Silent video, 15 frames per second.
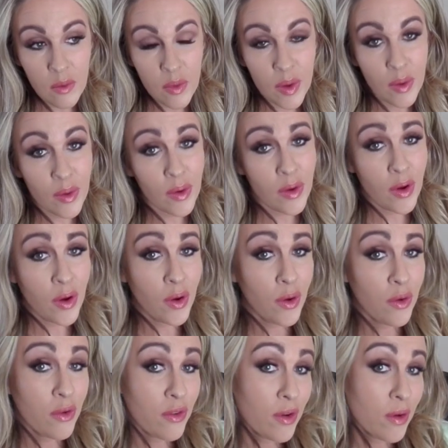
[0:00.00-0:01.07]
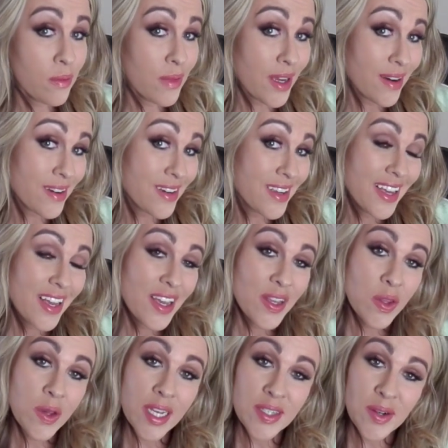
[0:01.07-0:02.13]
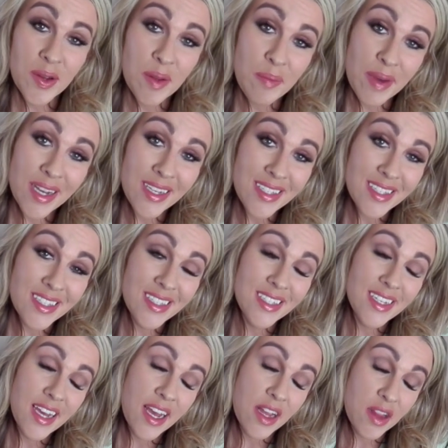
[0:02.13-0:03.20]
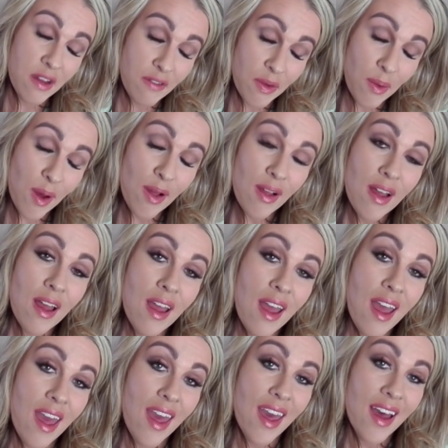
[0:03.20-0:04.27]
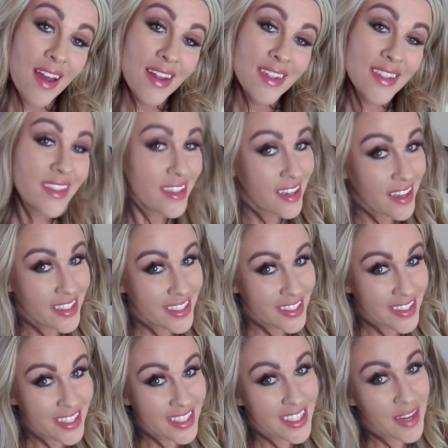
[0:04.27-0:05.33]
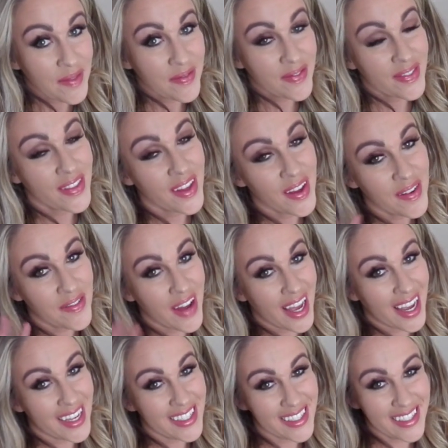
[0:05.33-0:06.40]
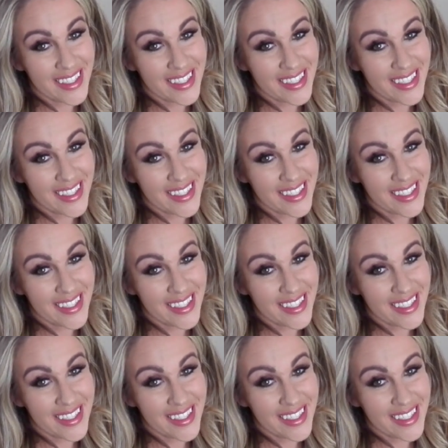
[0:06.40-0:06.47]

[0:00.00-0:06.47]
we will go from there. You guys are all the best. I love you all. And until next time, bye guys.